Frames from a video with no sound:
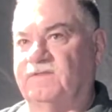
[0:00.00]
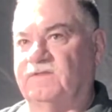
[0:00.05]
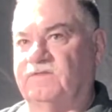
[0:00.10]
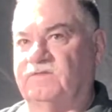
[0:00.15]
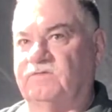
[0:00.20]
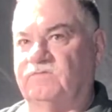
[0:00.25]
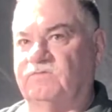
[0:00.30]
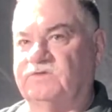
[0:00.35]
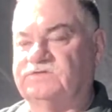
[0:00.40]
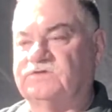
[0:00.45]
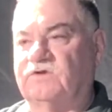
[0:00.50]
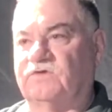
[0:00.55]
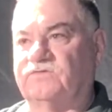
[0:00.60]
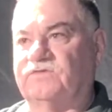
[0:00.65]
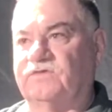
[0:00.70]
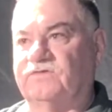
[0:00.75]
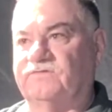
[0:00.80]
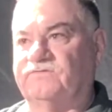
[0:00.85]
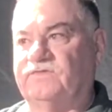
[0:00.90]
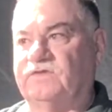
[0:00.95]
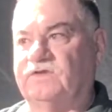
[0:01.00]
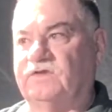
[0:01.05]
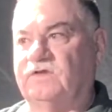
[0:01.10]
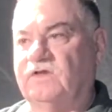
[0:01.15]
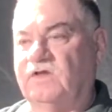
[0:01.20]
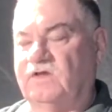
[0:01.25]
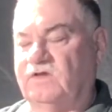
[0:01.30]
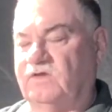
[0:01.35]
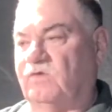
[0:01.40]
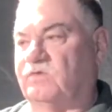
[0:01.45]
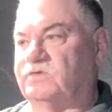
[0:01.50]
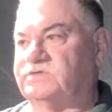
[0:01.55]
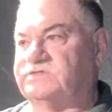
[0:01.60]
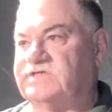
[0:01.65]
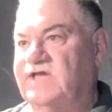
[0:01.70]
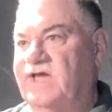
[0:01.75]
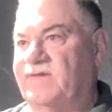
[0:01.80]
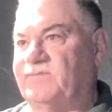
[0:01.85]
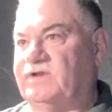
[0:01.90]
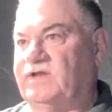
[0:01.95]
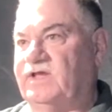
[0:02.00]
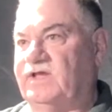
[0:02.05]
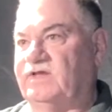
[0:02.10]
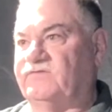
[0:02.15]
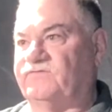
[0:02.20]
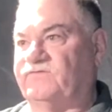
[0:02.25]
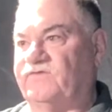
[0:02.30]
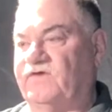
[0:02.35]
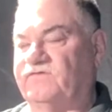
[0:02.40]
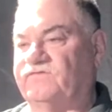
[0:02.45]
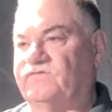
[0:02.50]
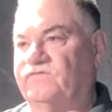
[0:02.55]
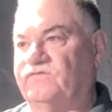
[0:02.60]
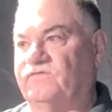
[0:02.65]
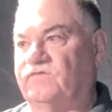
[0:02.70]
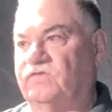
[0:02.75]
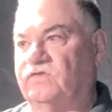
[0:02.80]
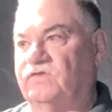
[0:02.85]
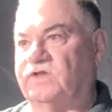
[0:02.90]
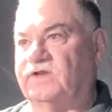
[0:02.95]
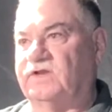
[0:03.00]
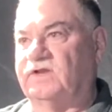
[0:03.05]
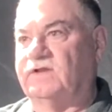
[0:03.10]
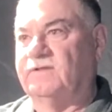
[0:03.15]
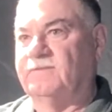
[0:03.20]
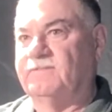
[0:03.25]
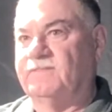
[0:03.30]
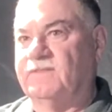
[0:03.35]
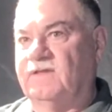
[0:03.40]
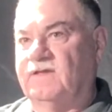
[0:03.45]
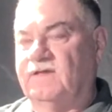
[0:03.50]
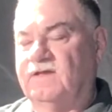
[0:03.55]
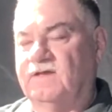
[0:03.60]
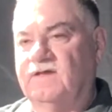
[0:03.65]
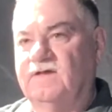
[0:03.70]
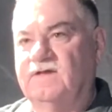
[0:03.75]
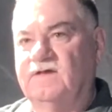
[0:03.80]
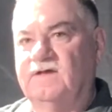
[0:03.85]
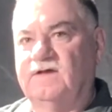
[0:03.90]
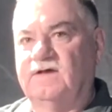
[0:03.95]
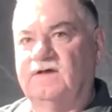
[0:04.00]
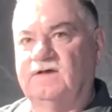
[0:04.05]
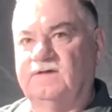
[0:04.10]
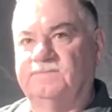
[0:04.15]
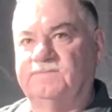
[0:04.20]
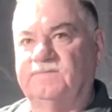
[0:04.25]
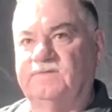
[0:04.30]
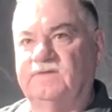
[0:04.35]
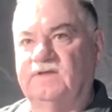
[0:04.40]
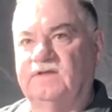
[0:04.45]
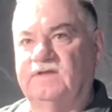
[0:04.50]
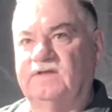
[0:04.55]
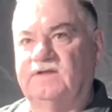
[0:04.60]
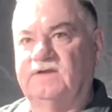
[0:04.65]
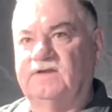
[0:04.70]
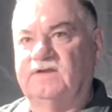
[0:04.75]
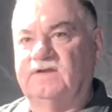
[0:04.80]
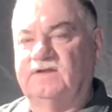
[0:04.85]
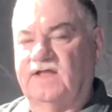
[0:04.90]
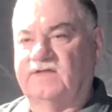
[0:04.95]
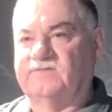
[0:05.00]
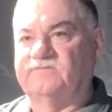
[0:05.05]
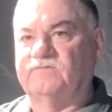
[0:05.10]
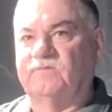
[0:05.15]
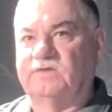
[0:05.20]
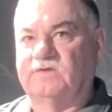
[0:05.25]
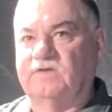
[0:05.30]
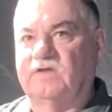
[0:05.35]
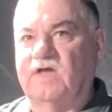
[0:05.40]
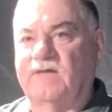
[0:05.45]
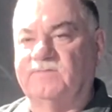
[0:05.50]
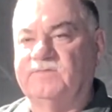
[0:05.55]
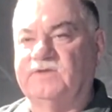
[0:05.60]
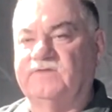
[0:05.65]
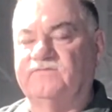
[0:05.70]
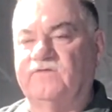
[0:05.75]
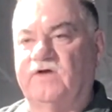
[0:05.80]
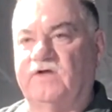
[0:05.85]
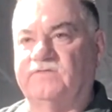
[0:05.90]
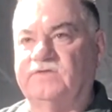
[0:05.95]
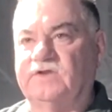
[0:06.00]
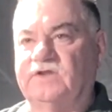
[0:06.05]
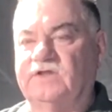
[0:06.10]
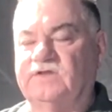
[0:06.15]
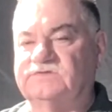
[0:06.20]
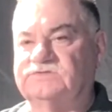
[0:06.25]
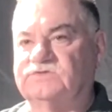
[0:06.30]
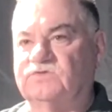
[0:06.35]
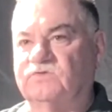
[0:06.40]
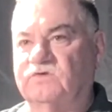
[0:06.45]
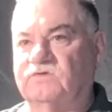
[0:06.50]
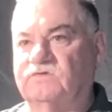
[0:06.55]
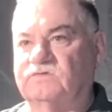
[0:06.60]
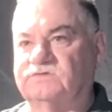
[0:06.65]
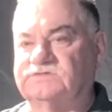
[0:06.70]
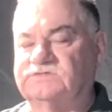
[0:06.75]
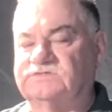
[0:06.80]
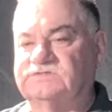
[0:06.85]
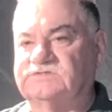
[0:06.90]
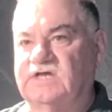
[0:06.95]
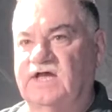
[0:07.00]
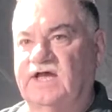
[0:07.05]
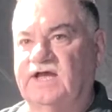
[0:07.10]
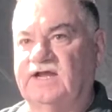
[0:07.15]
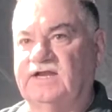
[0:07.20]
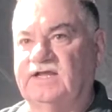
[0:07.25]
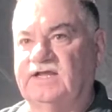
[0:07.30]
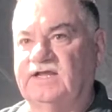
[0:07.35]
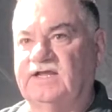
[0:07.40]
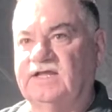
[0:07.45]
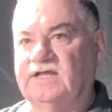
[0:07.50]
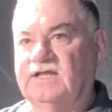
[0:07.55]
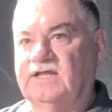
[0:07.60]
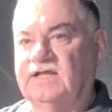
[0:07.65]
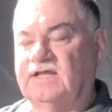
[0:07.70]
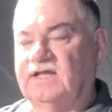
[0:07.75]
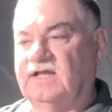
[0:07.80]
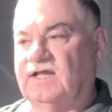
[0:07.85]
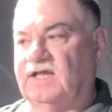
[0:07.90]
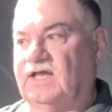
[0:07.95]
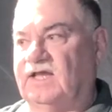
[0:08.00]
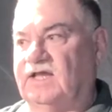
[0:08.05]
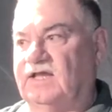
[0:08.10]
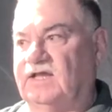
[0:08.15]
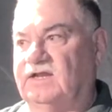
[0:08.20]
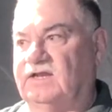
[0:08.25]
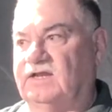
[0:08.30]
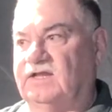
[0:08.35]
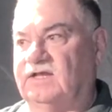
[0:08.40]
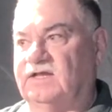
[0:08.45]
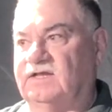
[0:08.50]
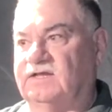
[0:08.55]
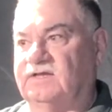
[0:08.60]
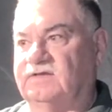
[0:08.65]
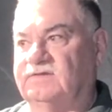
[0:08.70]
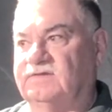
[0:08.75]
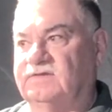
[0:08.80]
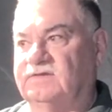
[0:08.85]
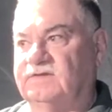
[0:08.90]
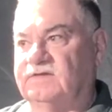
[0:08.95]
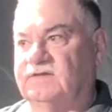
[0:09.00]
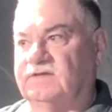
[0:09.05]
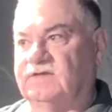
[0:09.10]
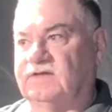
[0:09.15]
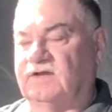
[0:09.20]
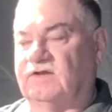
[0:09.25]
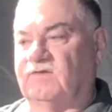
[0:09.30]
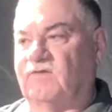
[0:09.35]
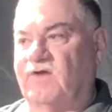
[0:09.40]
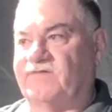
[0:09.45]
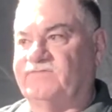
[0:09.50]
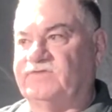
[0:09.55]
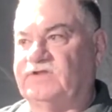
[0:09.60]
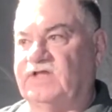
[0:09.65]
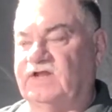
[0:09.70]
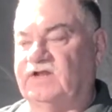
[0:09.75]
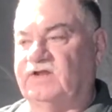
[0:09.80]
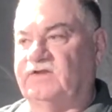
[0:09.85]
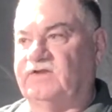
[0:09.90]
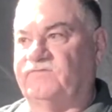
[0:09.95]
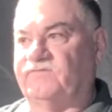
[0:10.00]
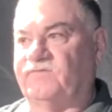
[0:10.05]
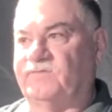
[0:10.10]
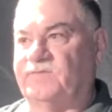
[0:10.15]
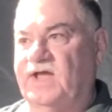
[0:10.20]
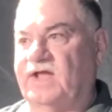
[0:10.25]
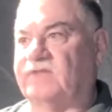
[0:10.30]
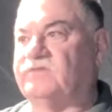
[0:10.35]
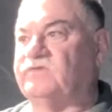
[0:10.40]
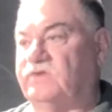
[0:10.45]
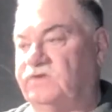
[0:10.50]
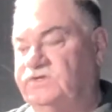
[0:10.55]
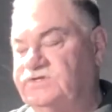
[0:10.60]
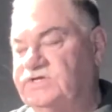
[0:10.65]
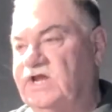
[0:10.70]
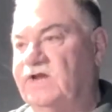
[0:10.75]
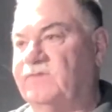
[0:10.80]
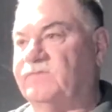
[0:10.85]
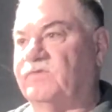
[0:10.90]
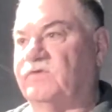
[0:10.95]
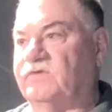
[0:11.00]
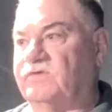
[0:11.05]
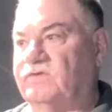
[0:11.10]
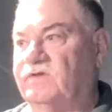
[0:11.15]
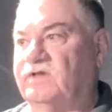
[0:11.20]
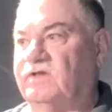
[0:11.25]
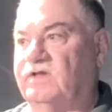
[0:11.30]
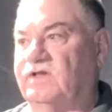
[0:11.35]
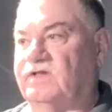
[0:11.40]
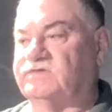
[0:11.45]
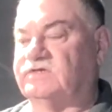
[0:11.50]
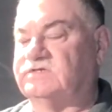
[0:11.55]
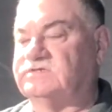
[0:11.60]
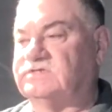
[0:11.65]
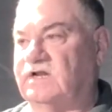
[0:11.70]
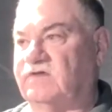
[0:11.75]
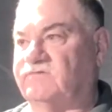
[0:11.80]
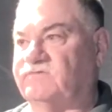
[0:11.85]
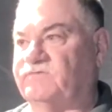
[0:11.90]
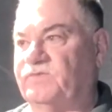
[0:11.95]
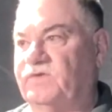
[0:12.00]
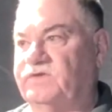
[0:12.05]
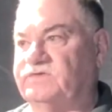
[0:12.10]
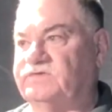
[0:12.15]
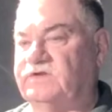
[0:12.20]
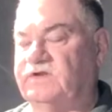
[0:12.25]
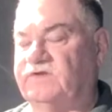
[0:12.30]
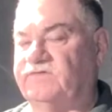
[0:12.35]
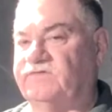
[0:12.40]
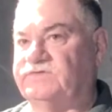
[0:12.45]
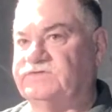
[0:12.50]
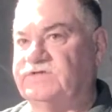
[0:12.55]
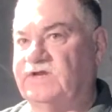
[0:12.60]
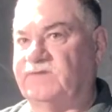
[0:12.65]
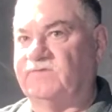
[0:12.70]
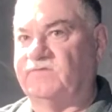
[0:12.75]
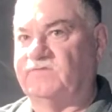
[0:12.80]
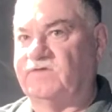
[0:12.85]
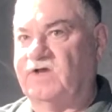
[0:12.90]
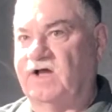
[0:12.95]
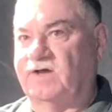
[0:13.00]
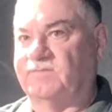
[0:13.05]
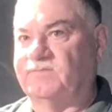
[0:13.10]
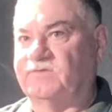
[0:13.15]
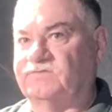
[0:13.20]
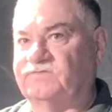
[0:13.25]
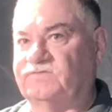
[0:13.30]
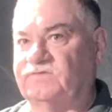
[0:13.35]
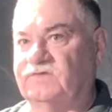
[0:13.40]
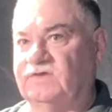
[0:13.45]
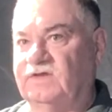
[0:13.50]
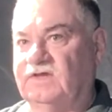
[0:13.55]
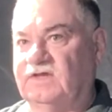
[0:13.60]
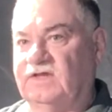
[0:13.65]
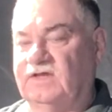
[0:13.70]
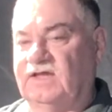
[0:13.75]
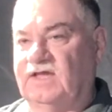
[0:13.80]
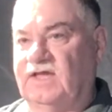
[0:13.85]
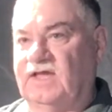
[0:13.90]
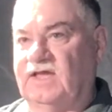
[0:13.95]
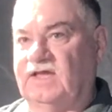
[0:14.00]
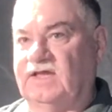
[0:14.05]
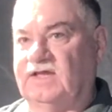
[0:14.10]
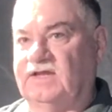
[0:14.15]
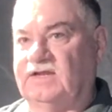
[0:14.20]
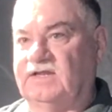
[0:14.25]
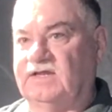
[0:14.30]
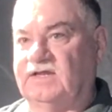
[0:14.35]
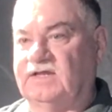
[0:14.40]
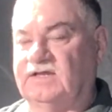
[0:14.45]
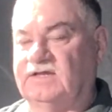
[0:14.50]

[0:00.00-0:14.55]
result of the old Salmon Days Festival, and that's what got me involved in the Historical Society, and gravitated from that to the Chamber. As I said, I was president of the Chamber of Commerce, and